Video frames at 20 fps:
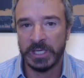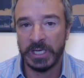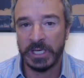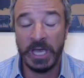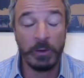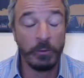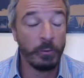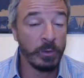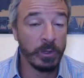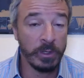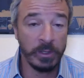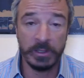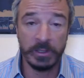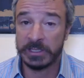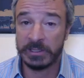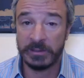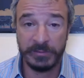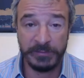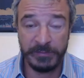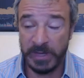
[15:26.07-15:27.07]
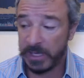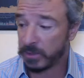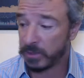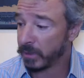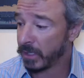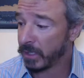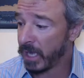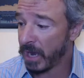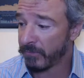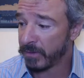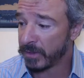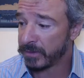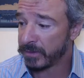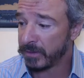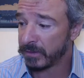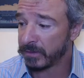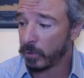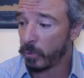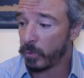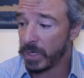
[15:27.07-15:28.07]
saying, hey, we're, as the Fed, doing
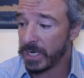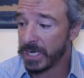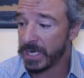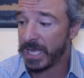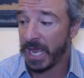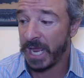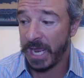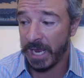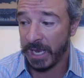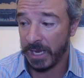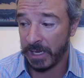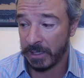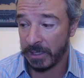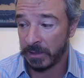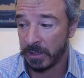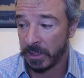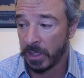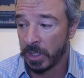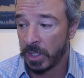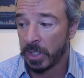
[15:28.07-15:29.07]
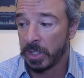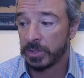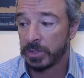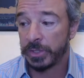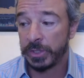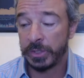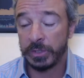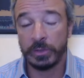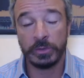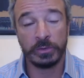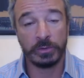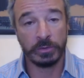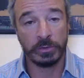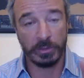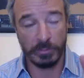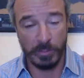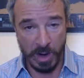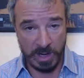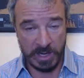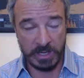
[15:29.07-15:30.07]
everything that we can to
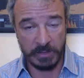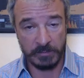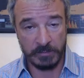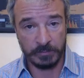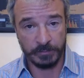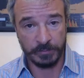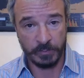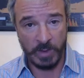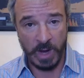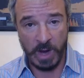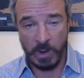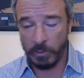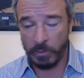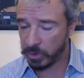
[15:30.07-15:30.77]
the market, right?